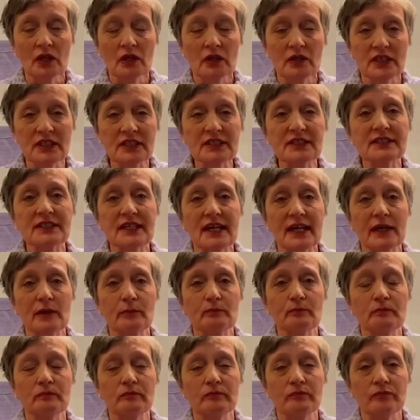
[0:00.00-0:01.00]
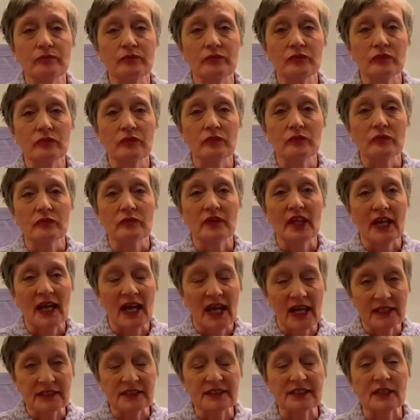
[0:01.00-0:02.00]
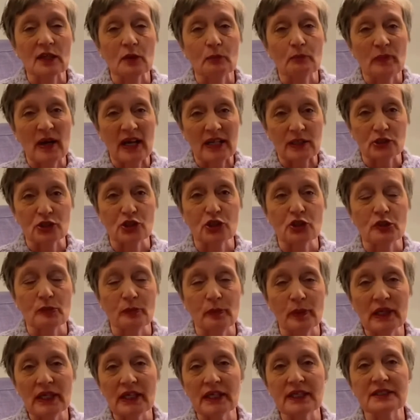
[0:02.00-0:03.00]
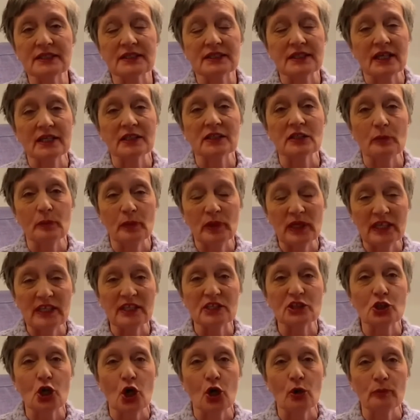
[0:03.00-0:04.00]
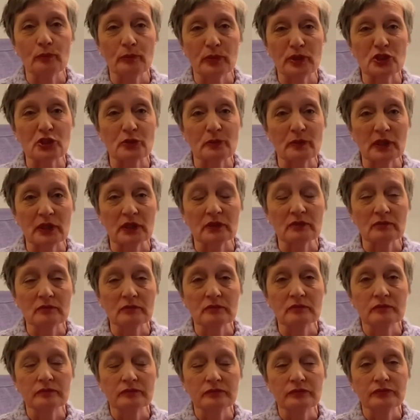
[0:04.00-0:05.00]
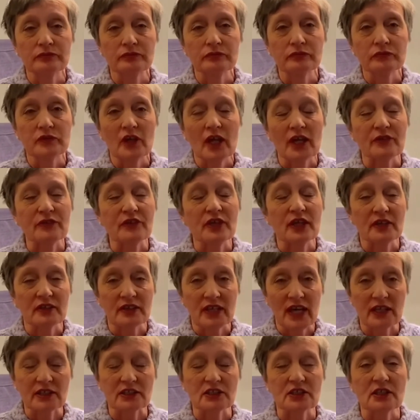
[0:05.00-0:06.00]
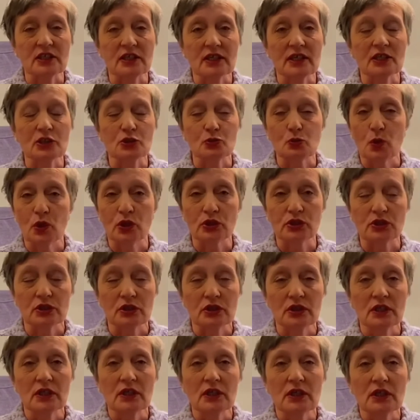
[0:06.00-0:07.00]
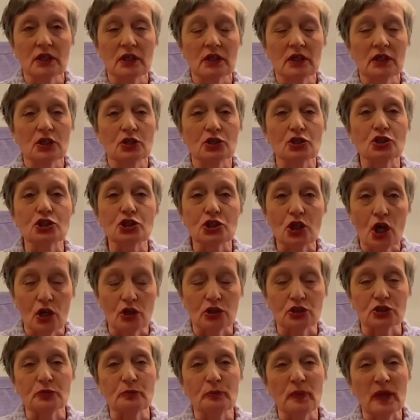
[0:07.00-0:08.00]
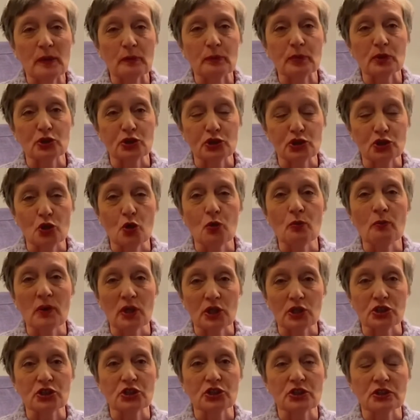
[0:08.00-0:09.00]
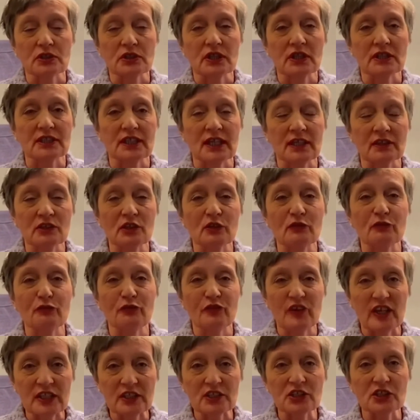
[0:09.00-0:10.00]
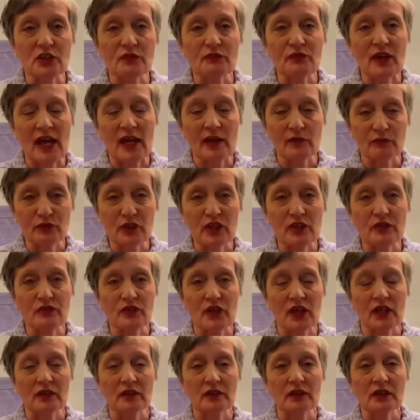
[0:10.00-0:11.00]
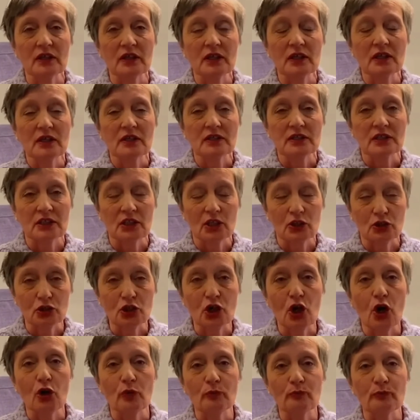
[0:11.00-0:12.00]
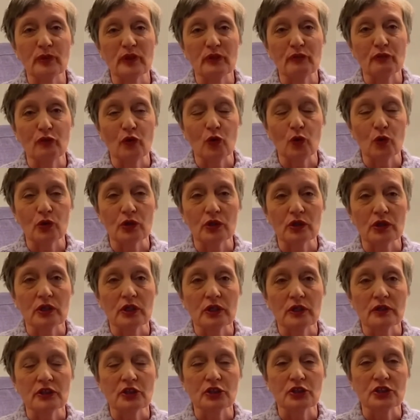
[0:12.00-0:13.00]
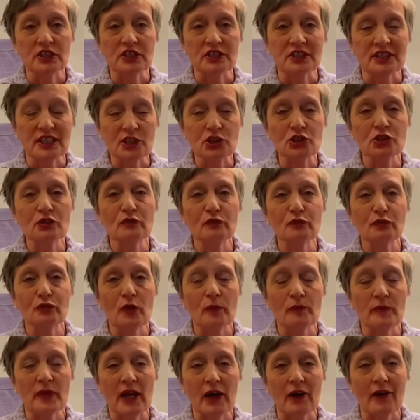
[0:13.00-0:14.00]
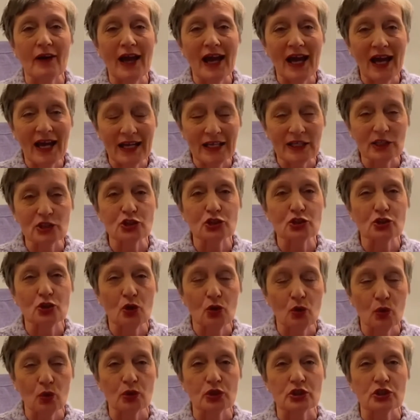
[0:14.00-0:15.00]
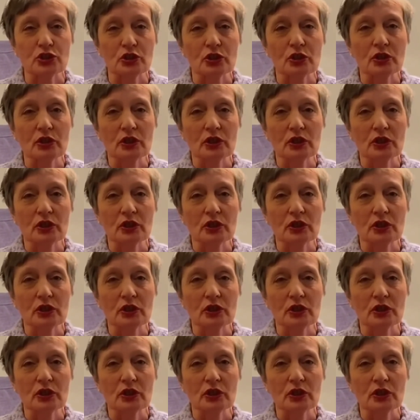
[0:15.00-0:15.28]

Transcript: This time they handed it back to the police and the police ombudsman. I think that is what shocked people so much, that in the face of everything that had gone before, the decision from their highest court,